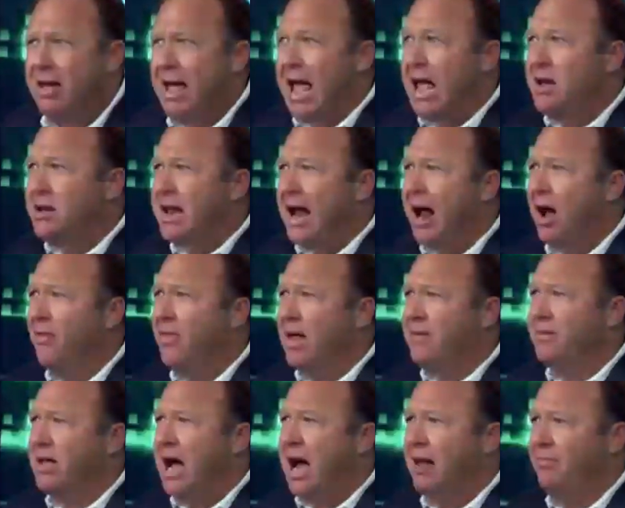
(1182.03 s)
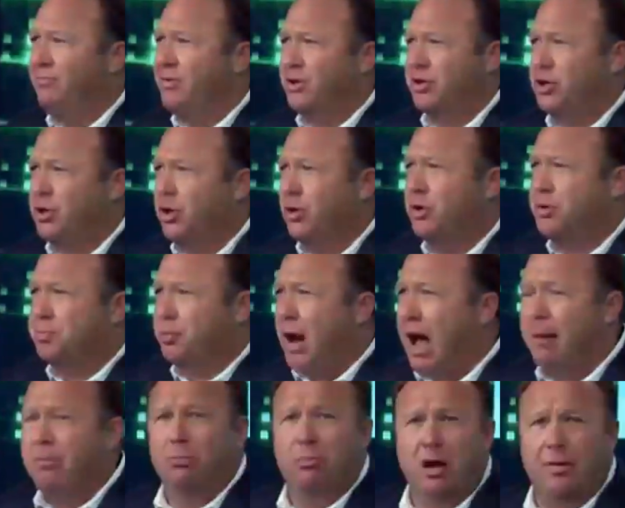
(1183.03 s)
And now they've got this huge
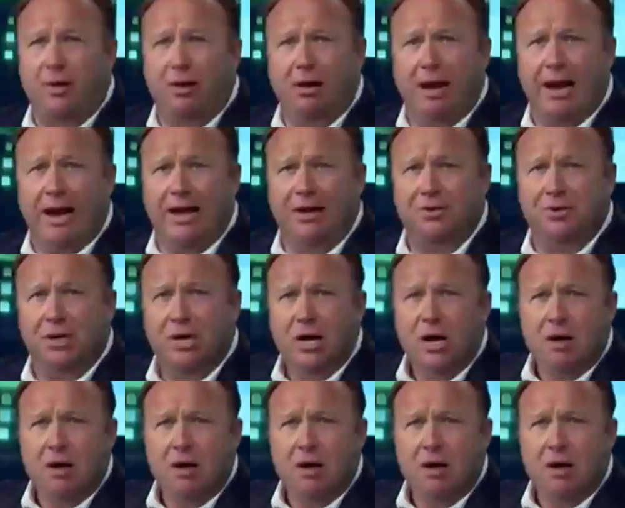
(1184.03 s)
problem on their hands